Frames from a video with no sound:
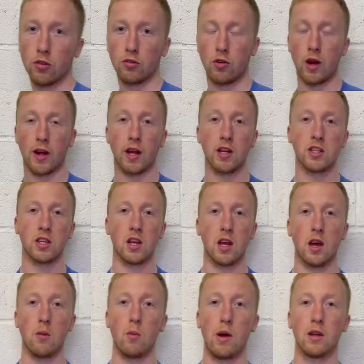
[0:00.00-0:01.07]
Right guys,
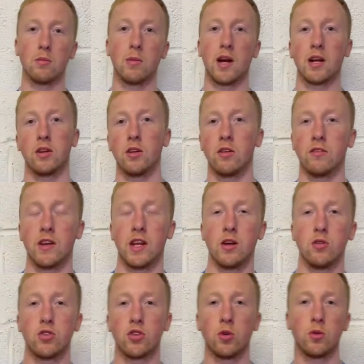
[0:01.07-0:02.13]
and welcome back to another video.
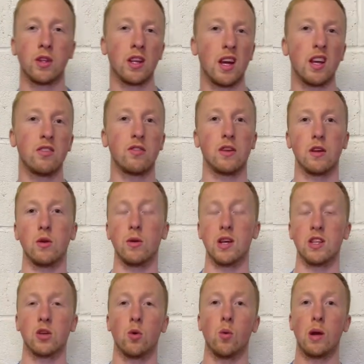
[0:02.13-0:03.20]
So today's video
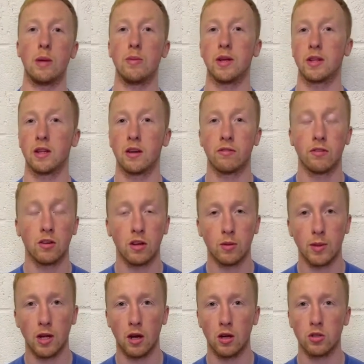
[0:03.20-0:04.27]
is a wee bit different to
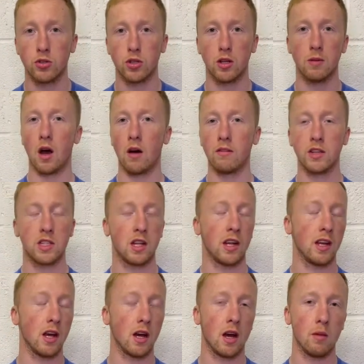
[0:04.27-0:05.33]
be honest with you.
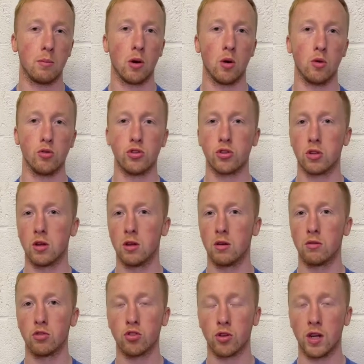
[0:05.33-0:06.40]
Obviously I post
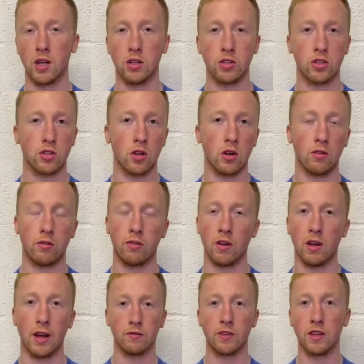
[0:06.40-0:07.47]
training stuff and
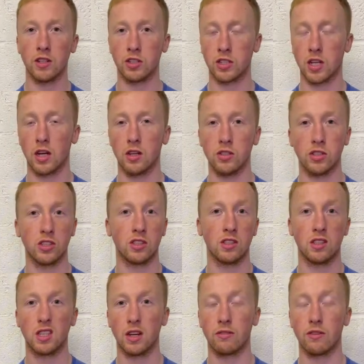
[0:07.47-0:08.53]
like fitness challenges and
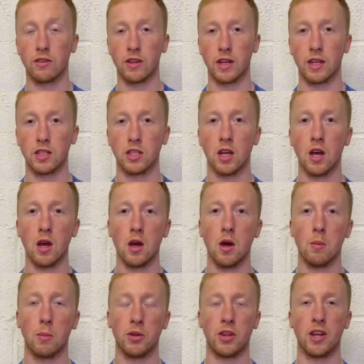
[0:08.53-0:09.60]
different things,
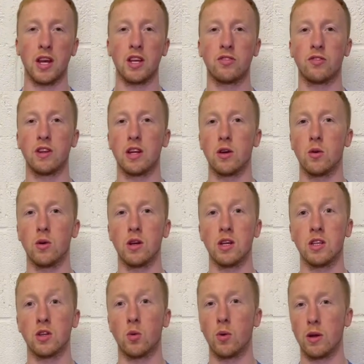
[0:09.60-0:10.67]
but today's video is
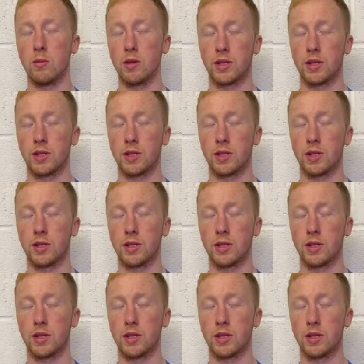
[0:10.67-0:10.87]
a wee bit